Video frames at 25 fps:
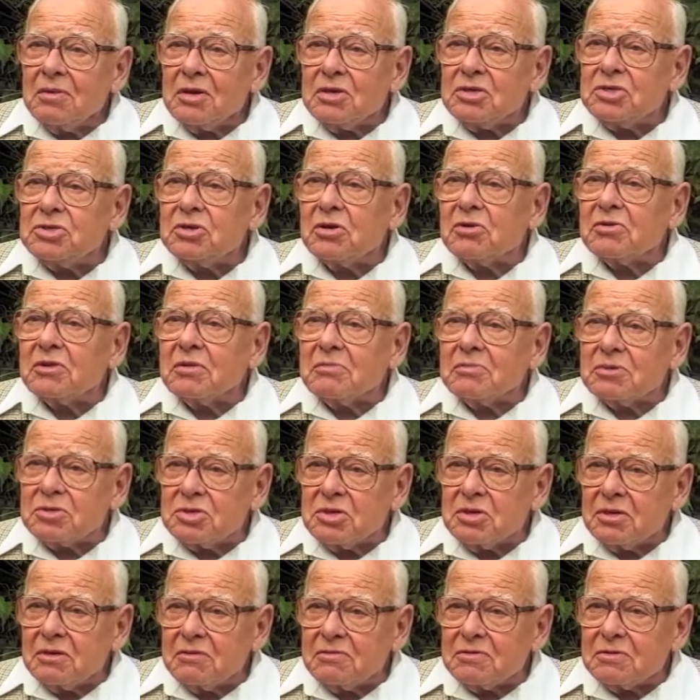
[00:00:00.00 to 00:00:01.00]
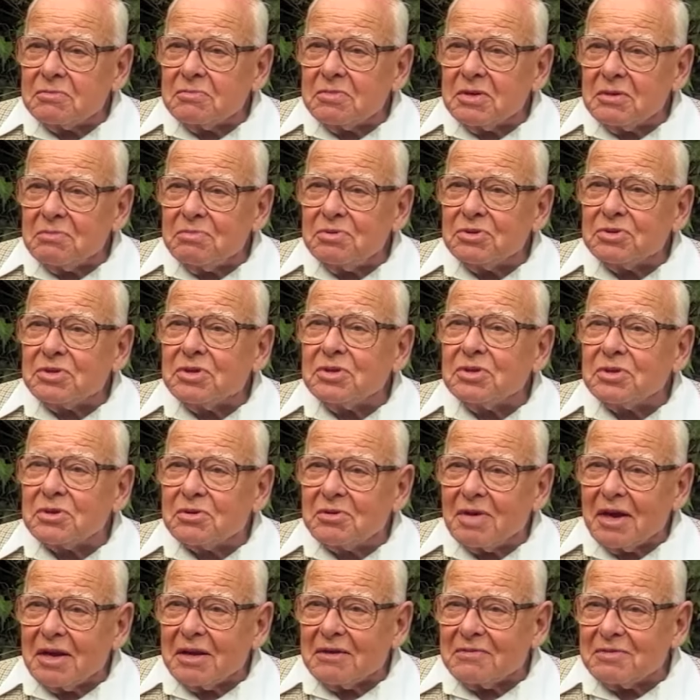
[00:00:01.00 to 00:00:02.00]
be shot themselves and be put in the
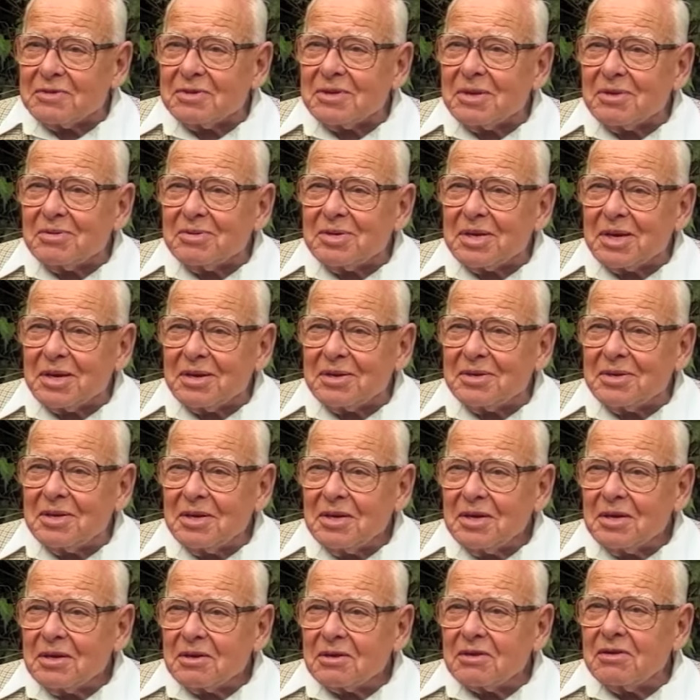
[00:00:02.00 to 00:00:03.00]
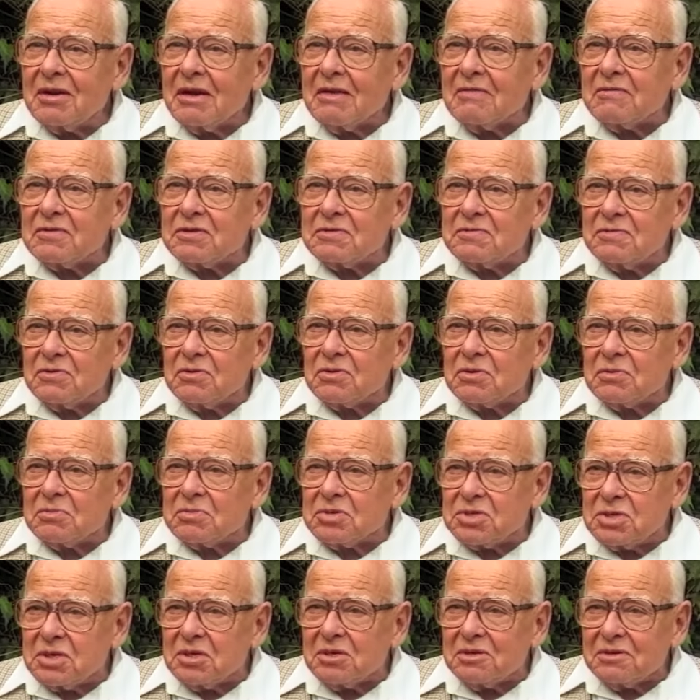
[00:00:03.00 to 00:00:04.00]
graves, and they were digging graves for
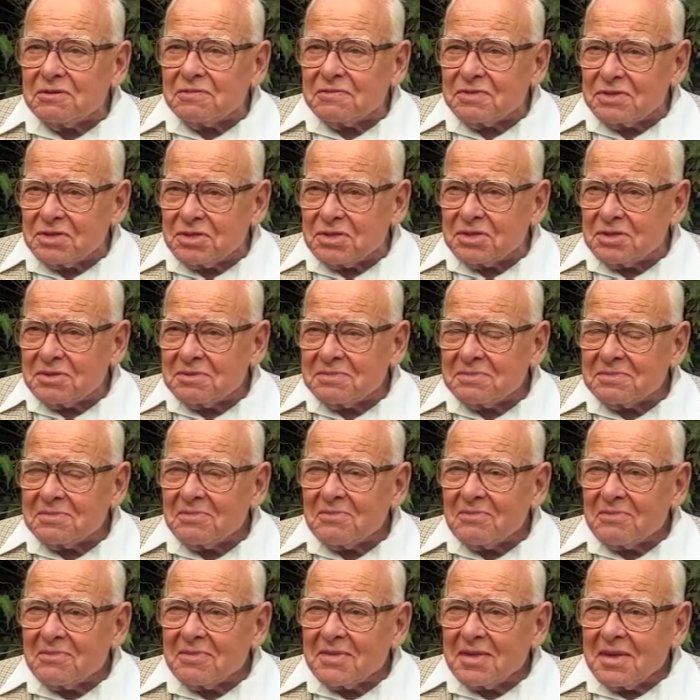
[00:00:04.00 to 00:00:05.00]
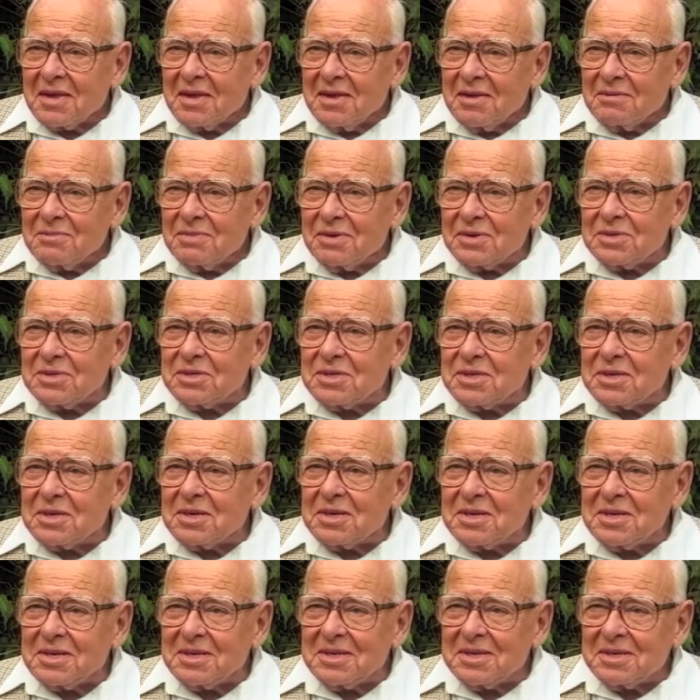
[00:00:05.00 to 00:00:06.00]
themselves. But
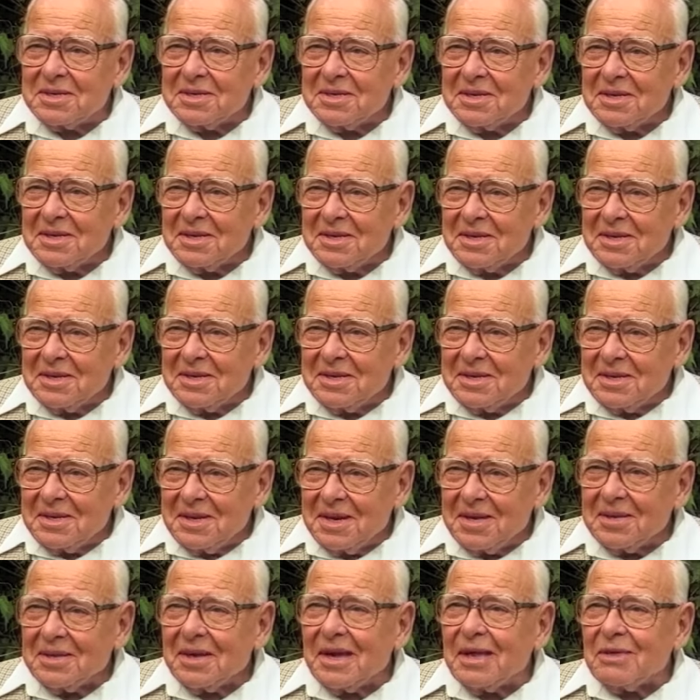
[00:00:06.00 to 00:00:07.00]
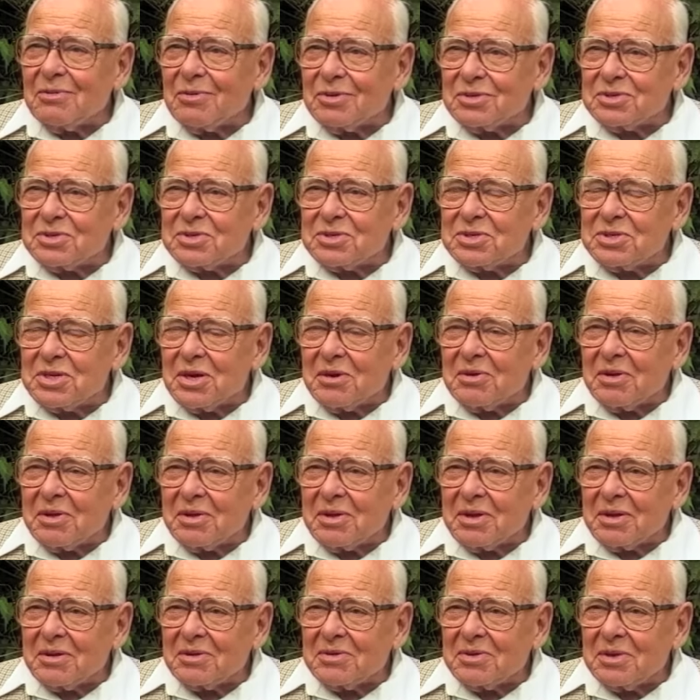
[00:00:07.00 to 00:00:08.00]
anyhow, it wasn't so. I
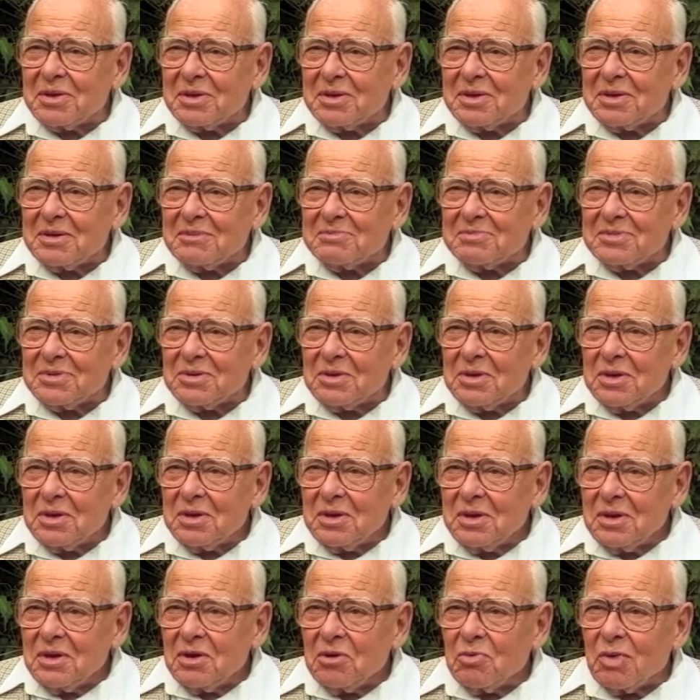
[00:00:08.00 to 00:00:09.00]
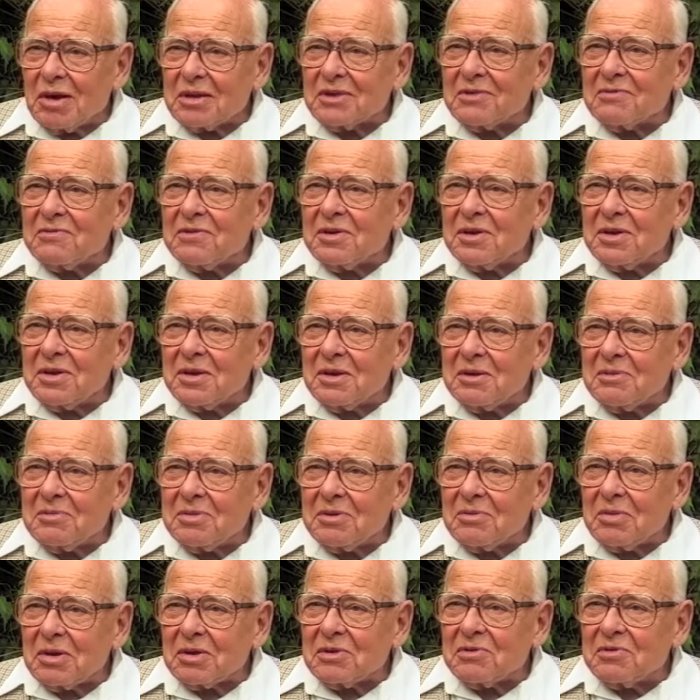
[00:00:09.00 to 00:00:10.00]
think the one of
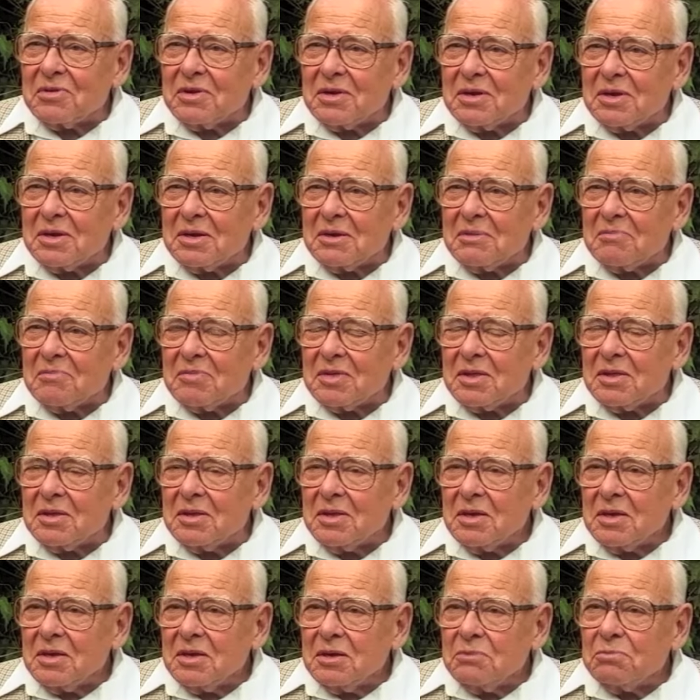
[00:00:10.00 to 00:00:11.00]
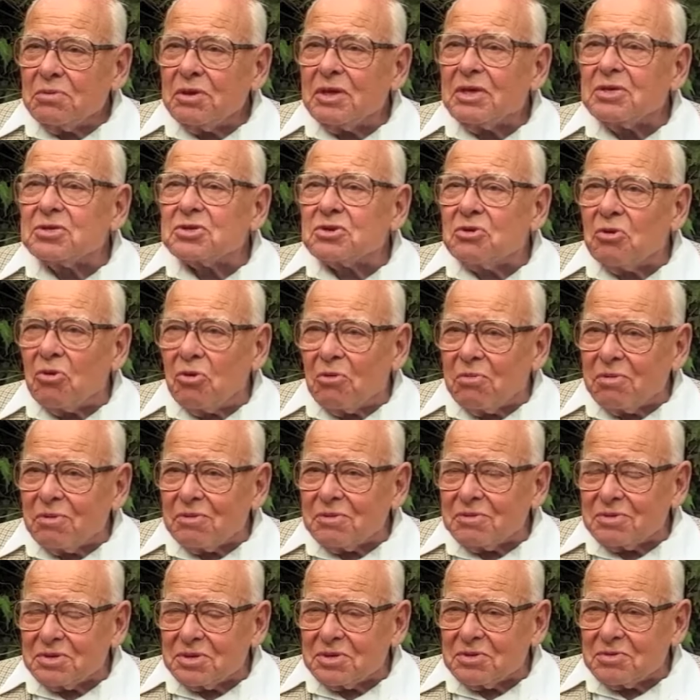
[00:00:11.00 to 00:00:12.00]
the police
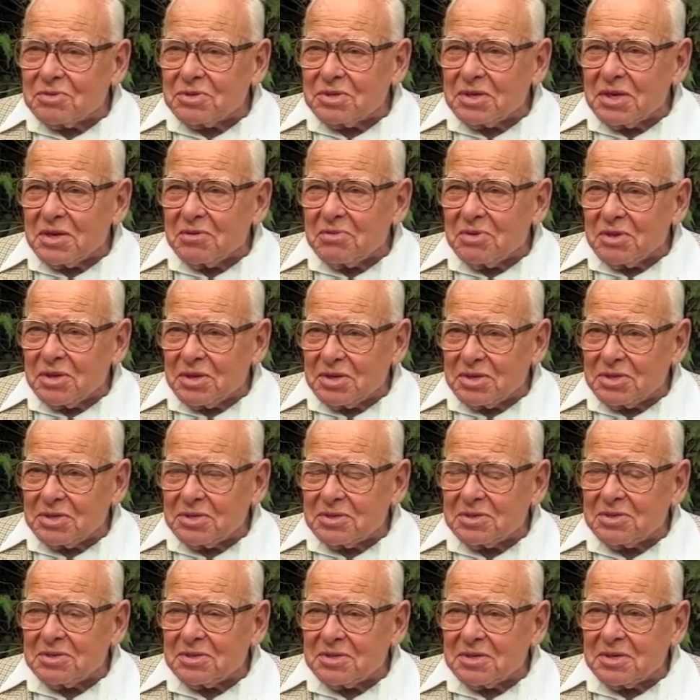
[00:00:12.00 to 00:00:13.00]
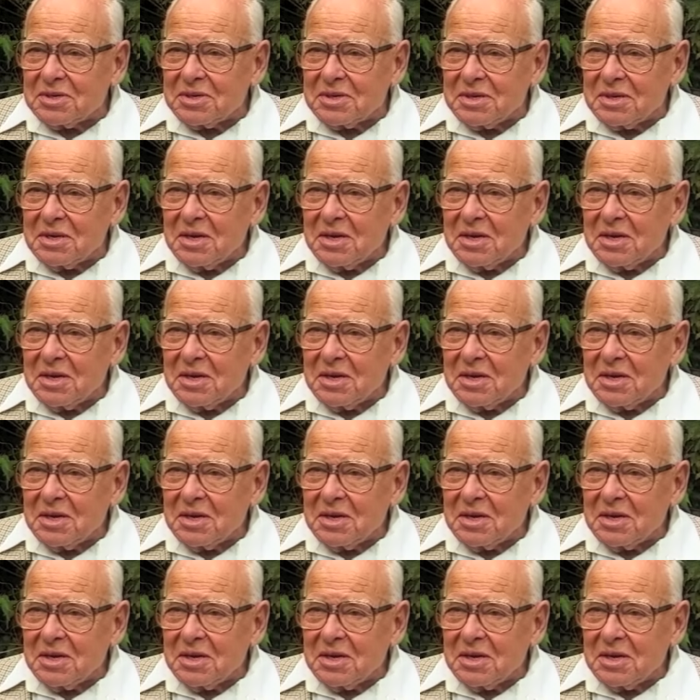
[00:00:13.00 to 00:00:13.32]
corporals who was there with us, and